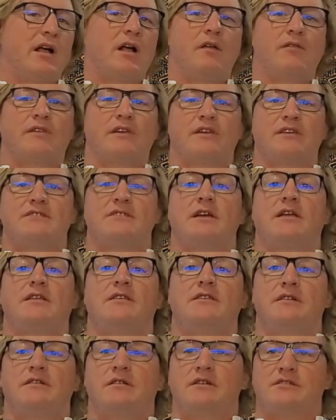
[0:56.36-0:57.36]
healthcare
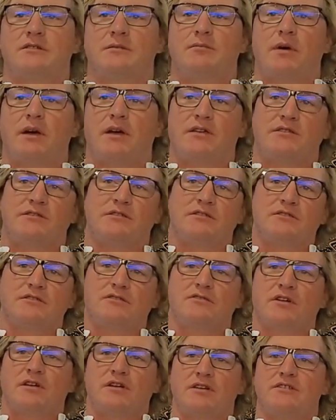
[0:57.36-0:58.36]
center as a basis
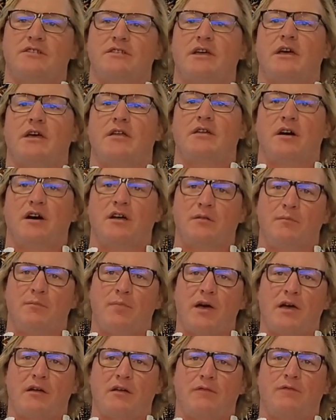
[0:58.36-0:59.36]
to understand or
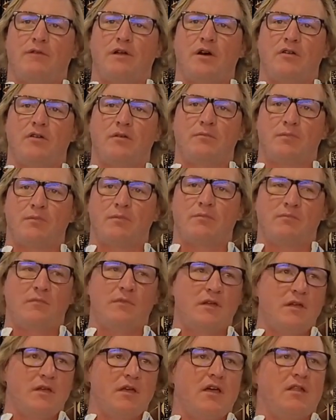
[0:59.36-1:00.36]
unpack flow
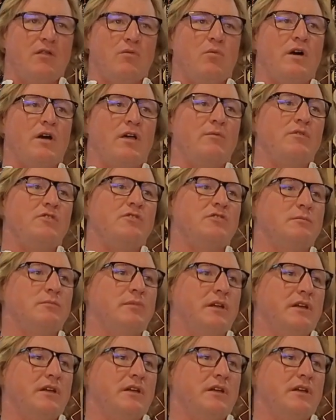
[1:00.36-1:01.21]
and the way we should be